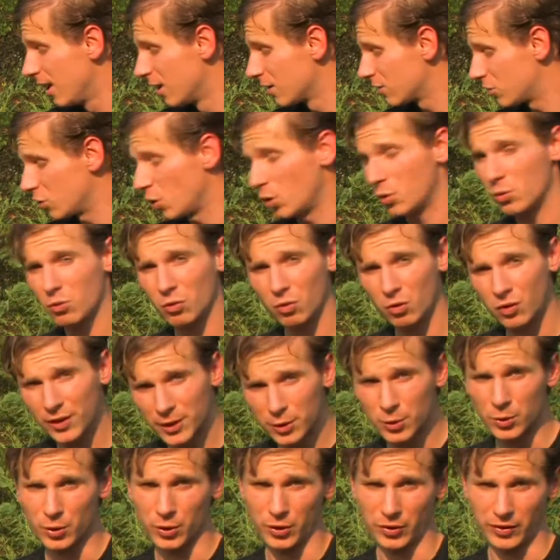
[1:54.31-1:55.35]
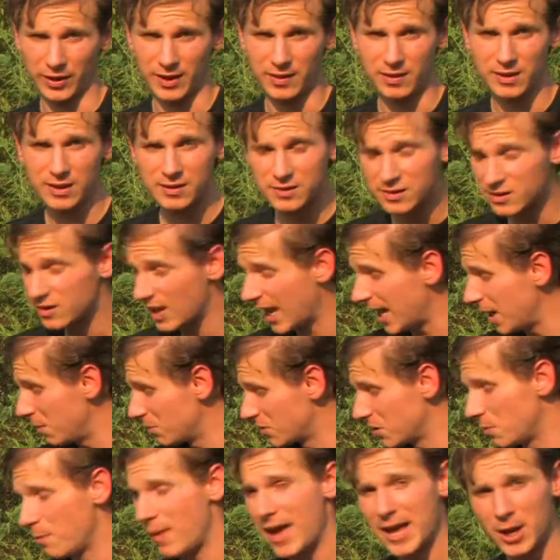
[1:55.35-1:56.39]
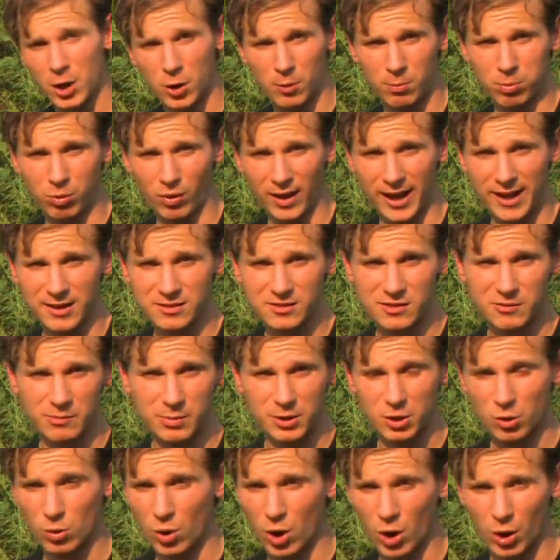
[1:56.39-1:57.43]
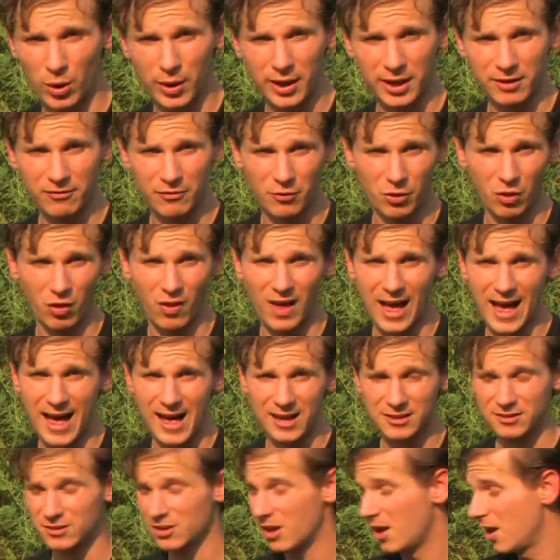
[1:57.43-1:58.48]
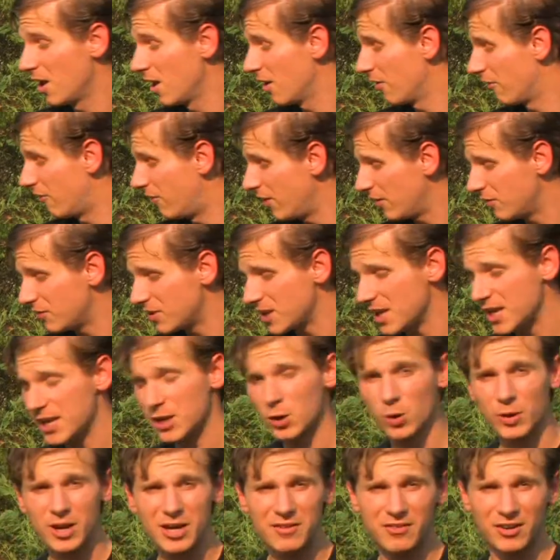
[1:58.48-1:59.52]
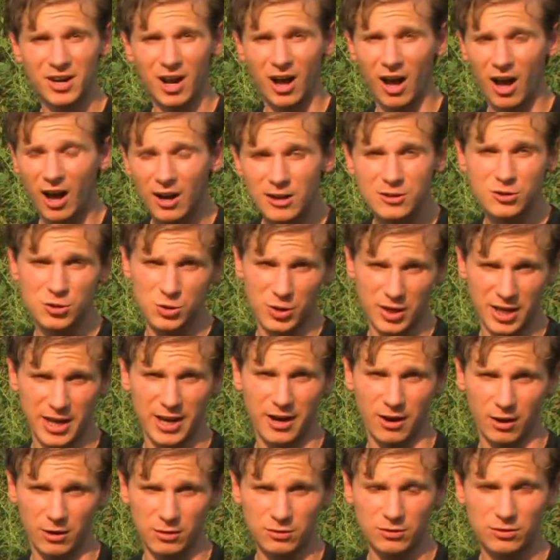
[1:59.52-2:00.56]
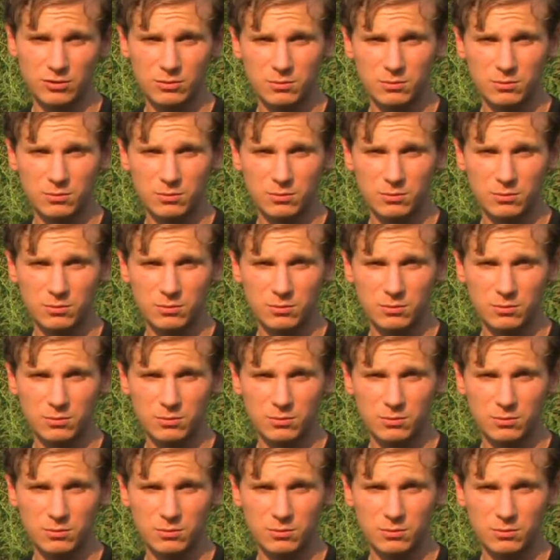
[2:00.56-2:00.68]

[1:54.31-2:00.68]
So literally, these same tomato plants have been growing for the last 50 or even 100 years.